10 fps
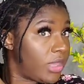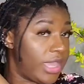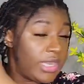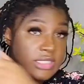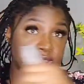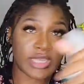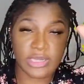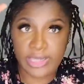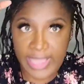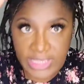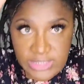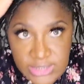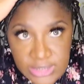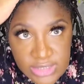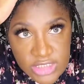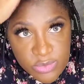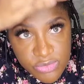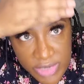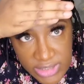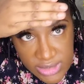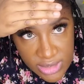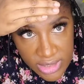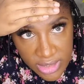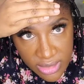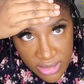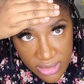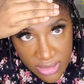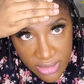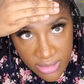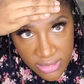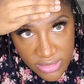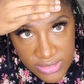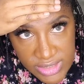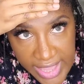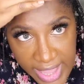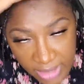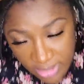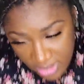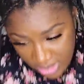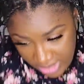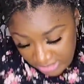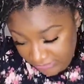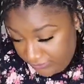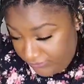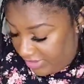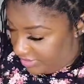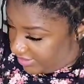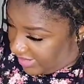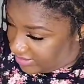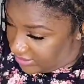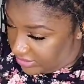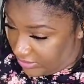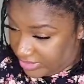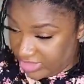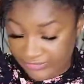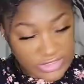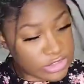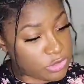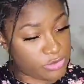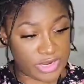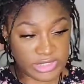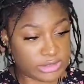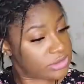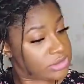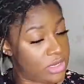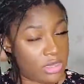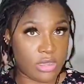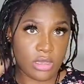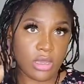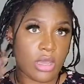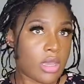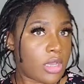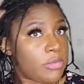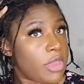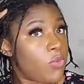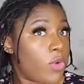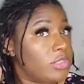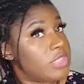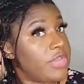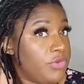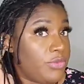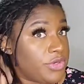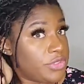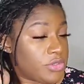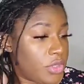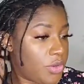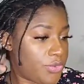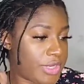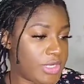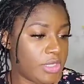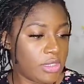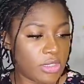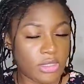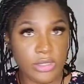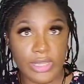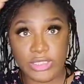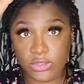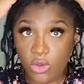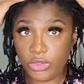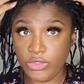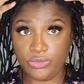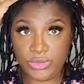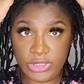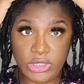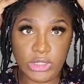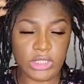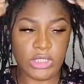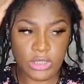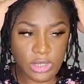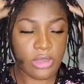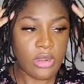And it's like a nice spritz. Look, you see that? It's a very nice little even spritz. Um, and once everywhere is coated, that's all you really need.